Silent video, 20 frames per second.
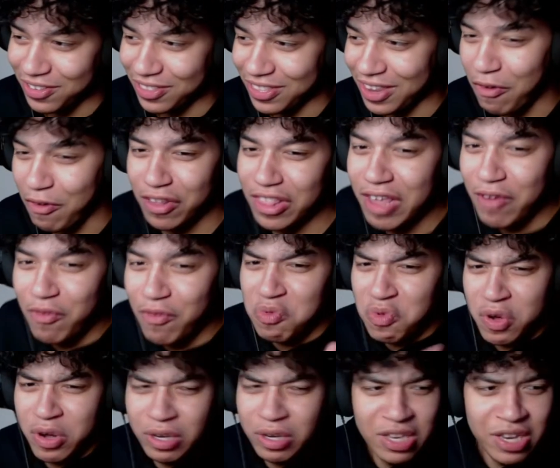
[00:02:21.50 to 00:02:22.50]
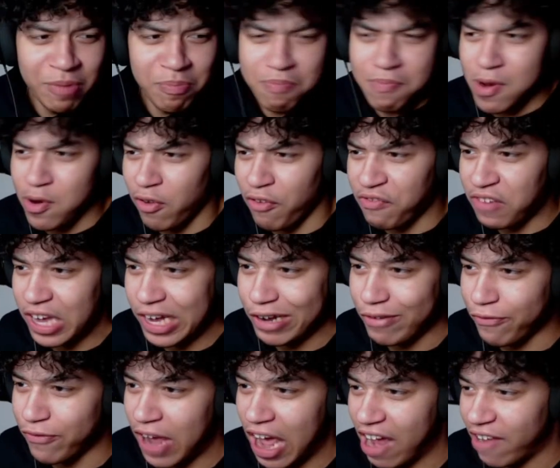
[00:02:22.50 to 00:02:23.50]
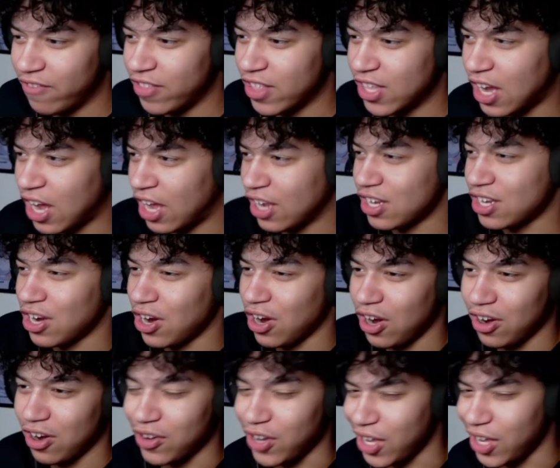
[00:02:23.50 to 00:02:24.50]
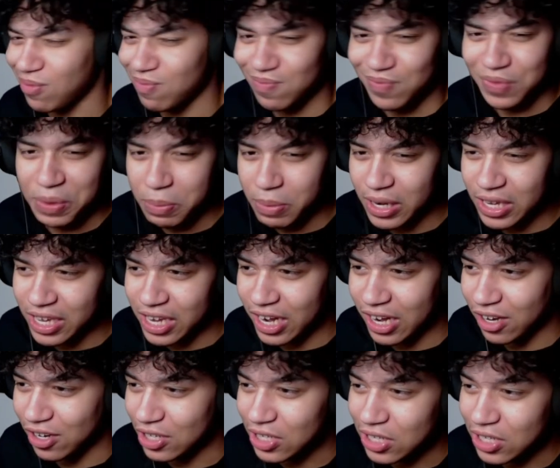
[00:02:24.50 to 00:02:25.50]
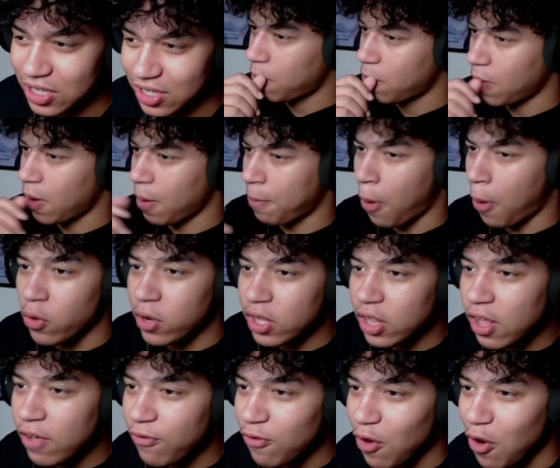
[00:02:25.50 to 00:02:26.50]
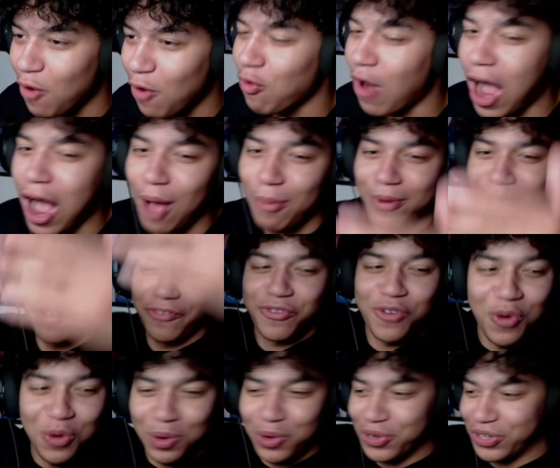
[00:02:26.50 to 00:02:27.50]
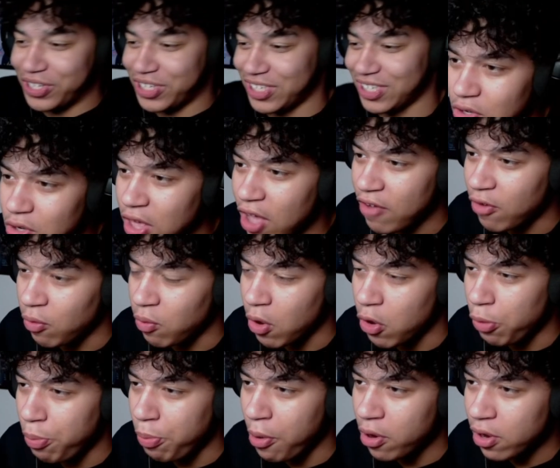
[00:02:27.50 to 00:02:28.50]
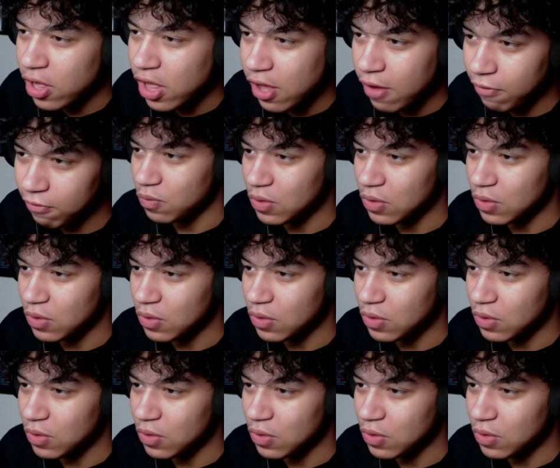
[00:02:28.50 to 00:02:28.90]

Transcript: We were in the middle of Gear 5 and they cut to her. Like, nobody cares. Ponycliff? Robin, of course. Do they have a road Ponycliff?